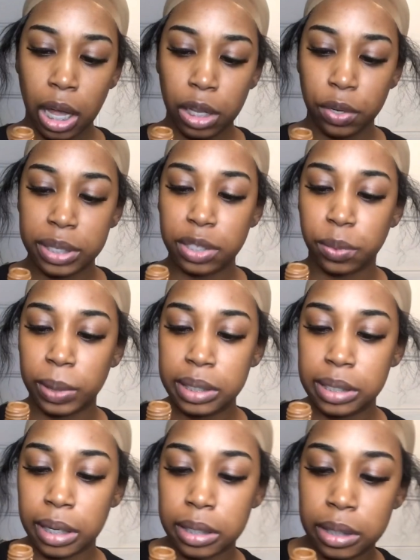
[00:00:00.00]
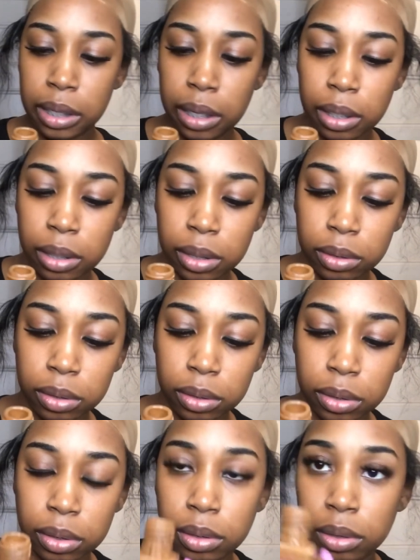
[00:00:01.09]
color is 360.
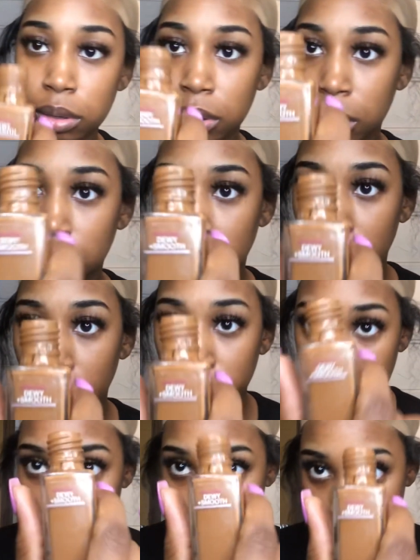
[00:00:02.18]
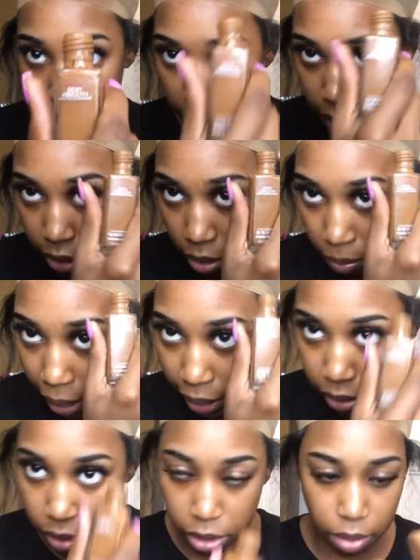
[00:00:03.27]
And we're going to use this to
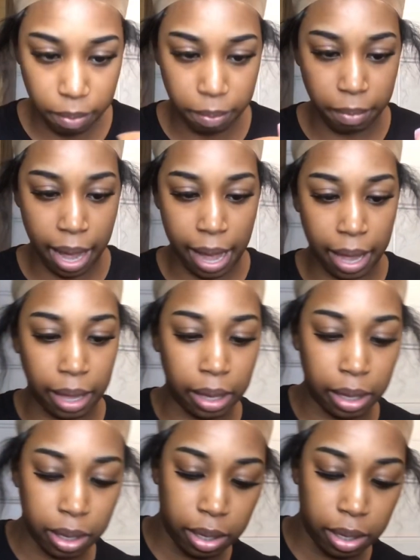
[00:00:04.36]
match my